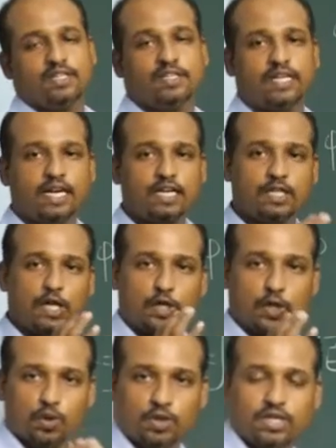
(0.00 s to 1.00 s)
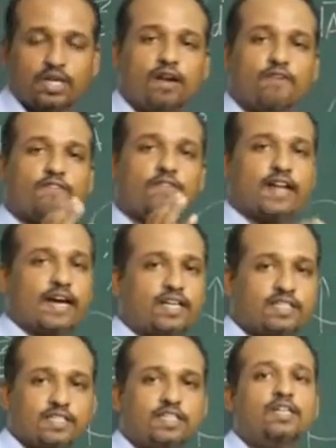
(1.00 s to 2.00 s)
Then the total
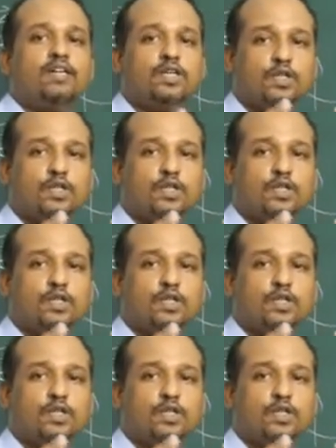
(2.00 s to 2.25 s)
flux